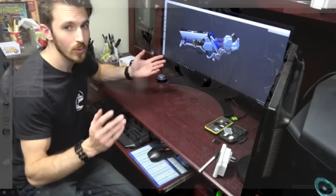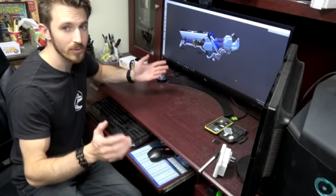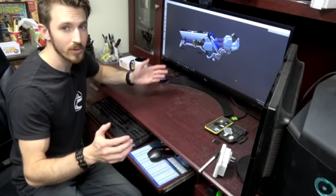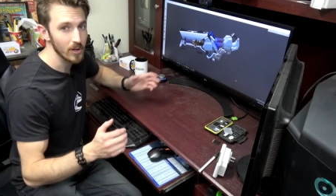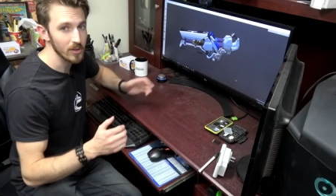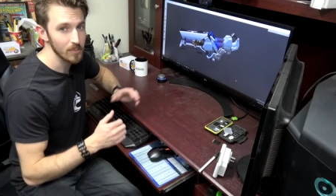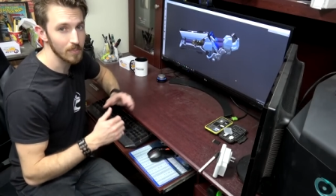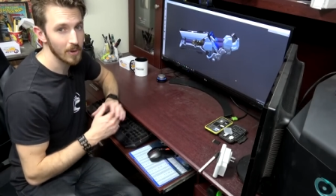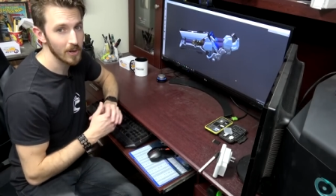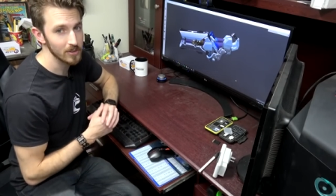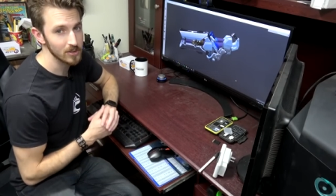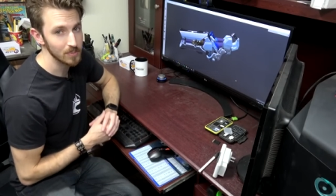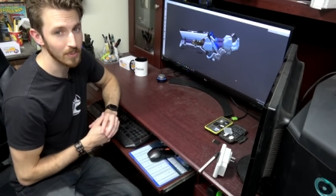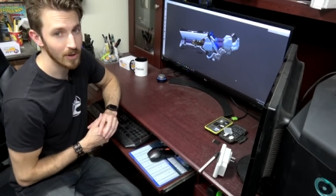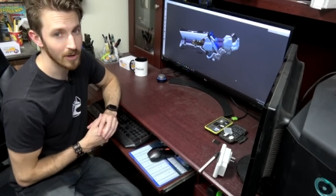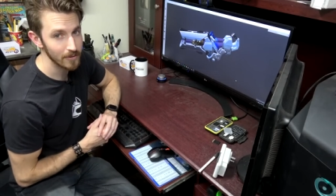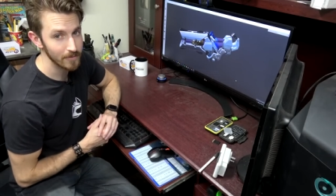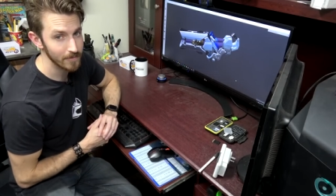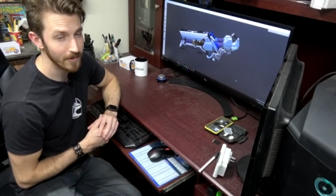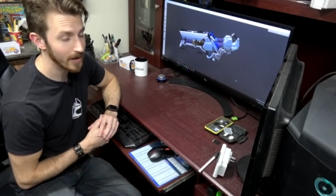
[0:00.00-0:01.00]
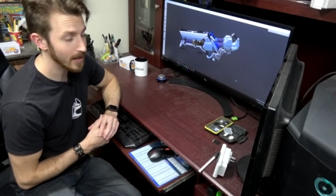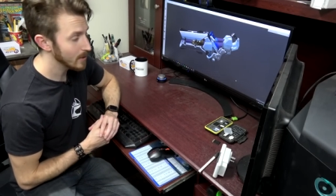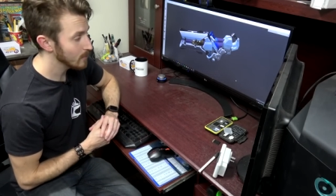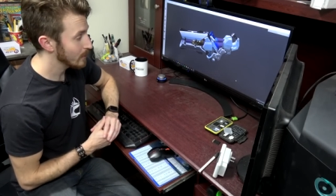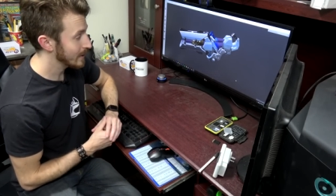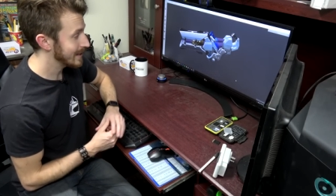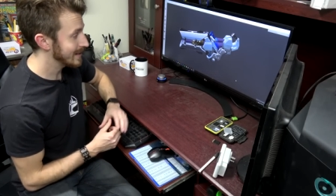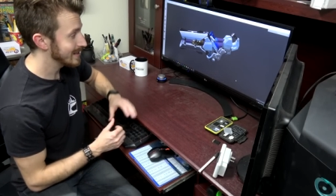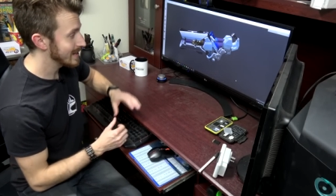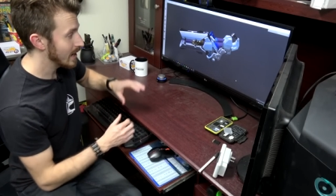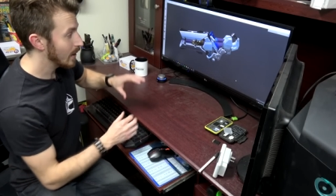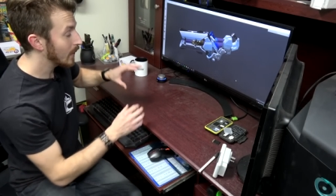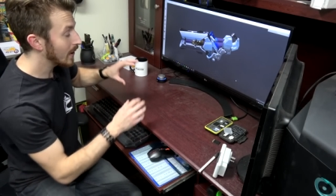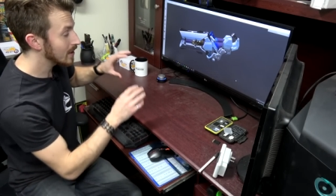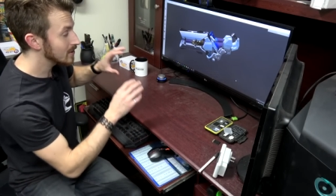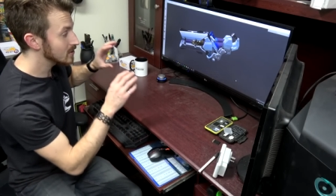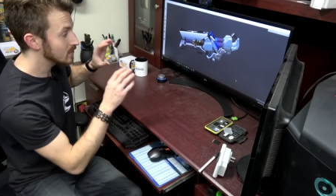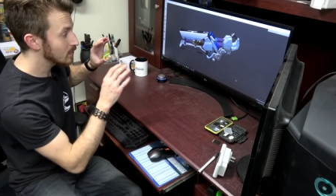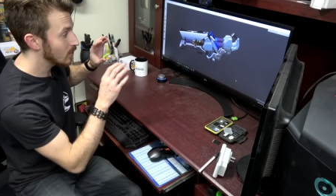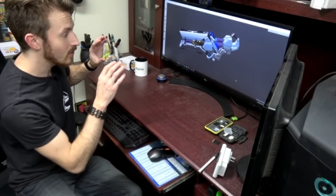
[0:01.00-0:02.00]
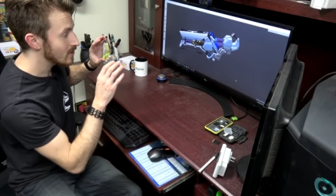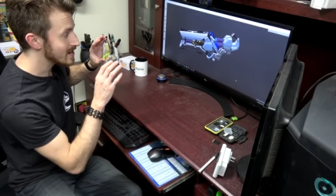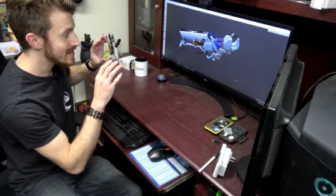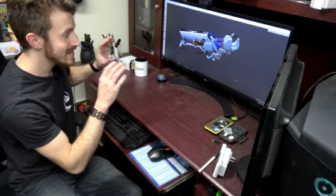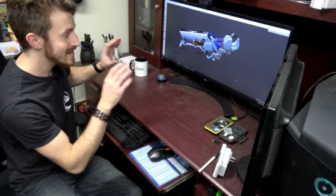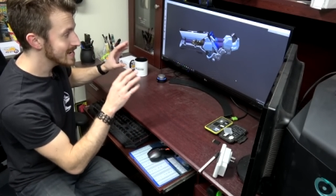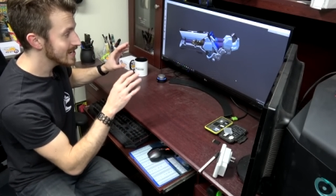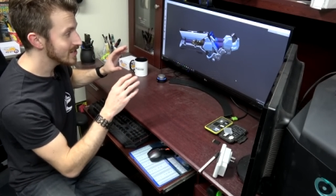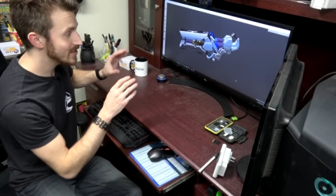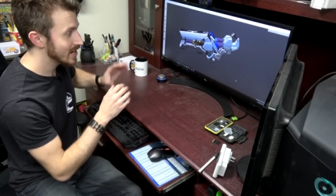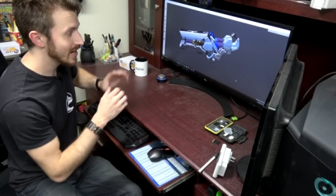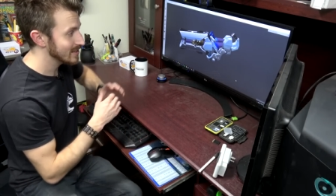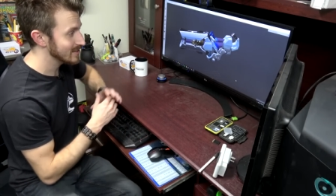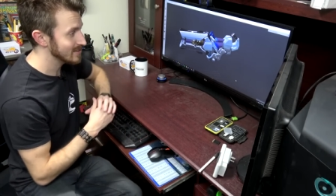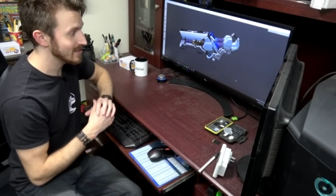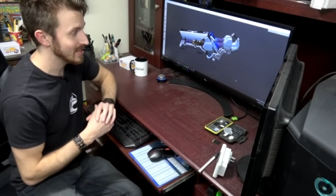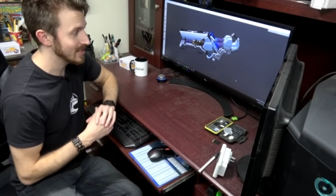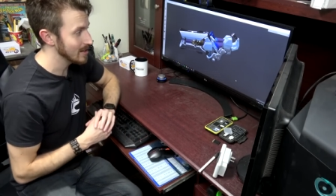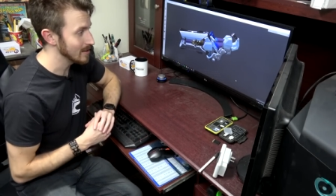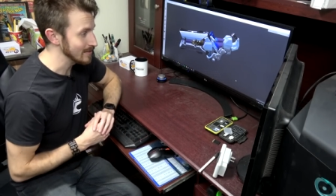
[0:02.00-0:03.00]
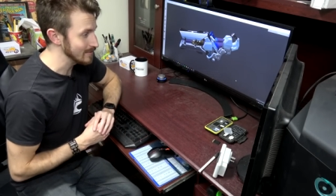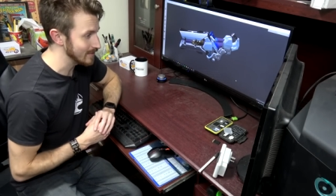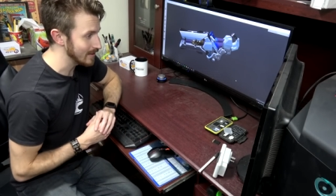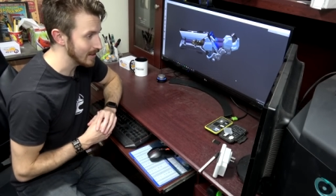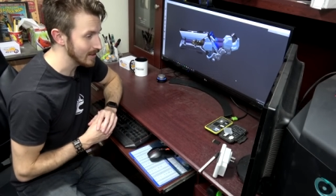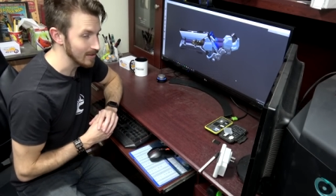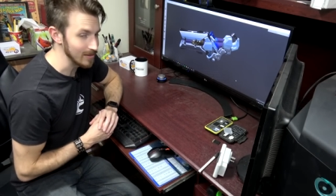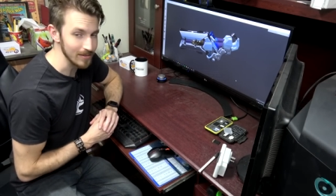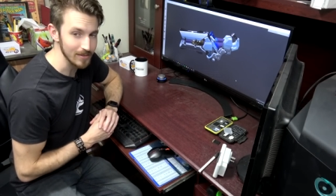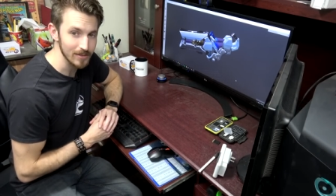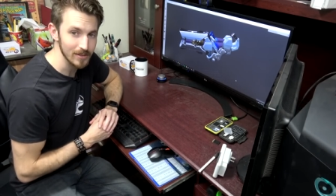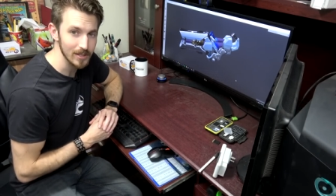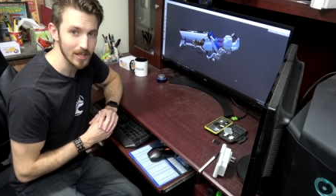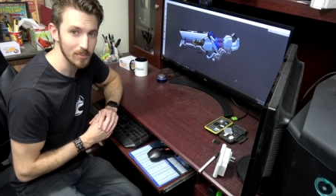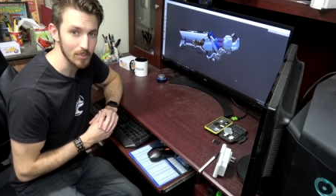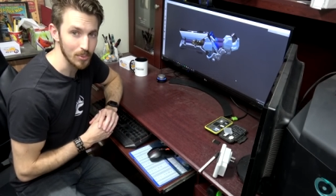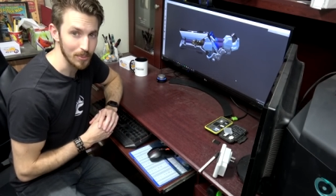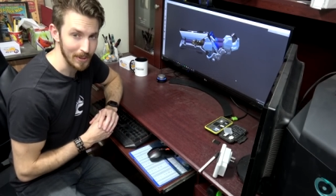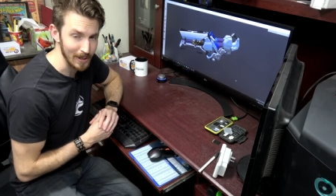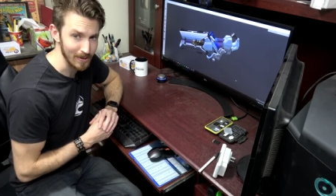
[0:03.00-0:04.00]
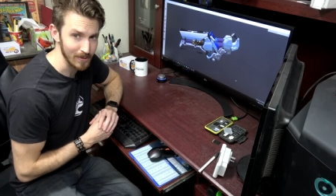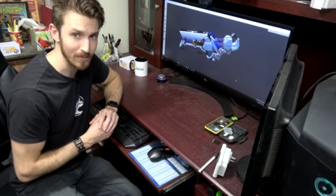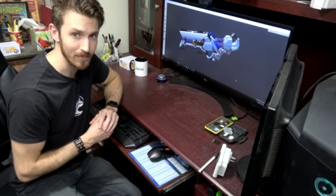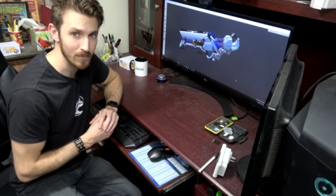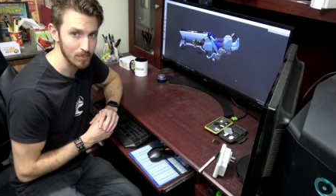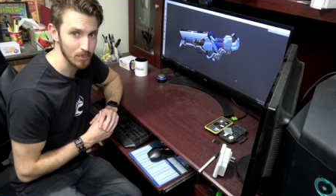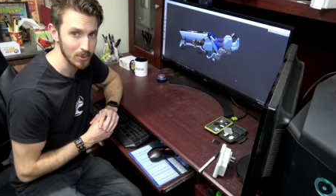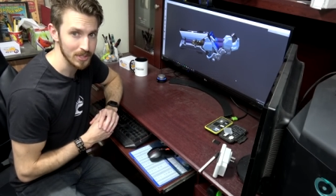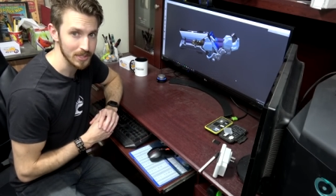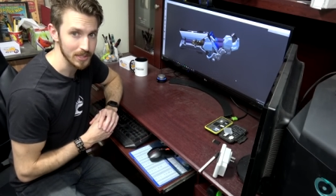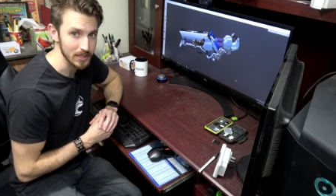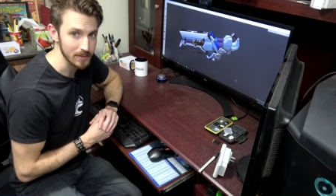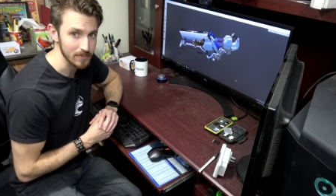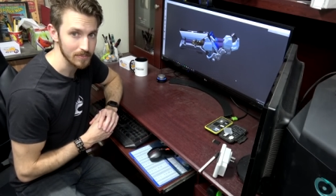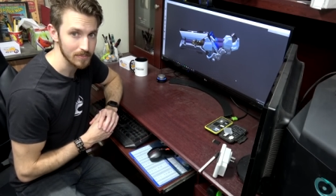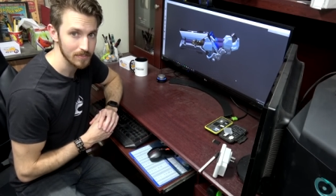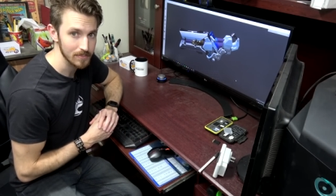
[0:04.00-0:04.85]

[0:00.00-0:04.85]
With all the parts modified, we can now export each STL file and prepare them for printing.